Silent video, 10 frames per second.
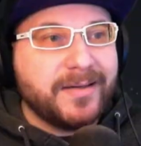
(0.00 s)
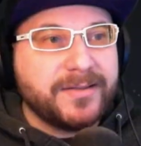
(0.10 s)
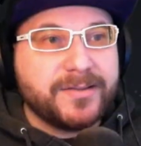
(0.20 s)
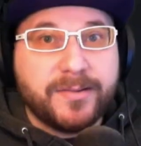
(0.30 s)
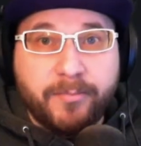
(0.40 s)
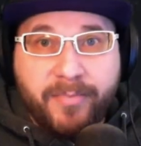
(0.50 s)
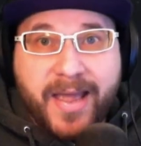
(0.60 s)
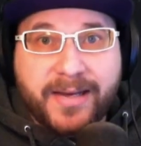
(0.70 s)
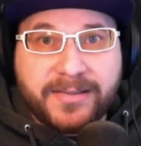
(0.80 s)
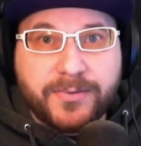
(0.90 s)
certain
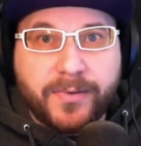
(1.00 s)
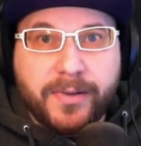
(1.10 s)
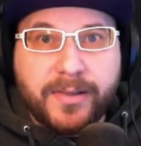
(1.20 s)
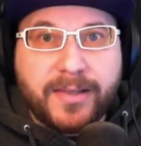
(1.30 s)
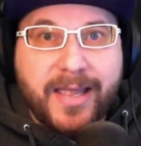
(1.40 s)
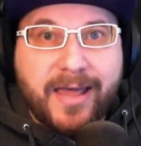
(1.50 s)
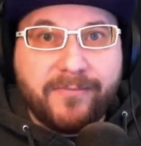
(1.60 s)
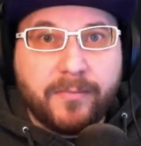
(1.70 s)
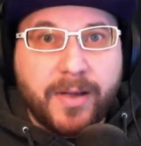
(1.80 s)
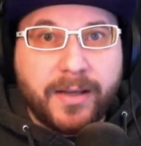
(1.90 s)
backstory that they have
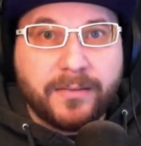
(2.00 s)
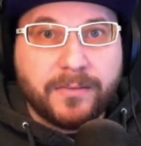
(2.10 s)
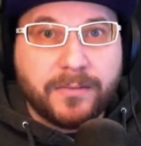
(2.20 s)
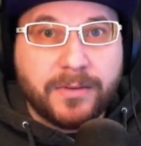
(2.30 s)
in mind.